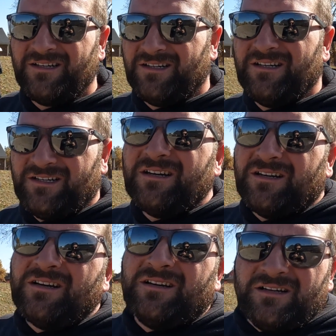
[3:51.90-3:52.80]
To get that
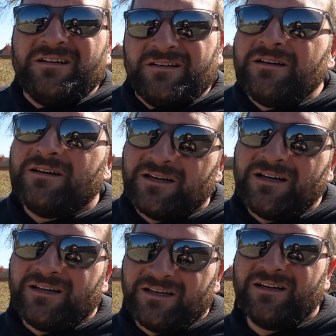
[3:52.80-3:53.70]
OEM quality, the
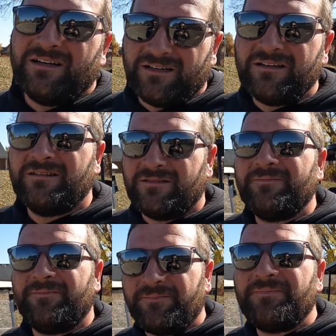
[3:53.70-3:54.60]
icon kind of
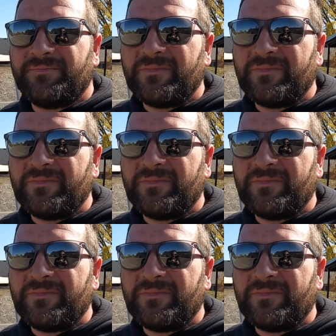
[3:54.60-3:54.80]
fitment.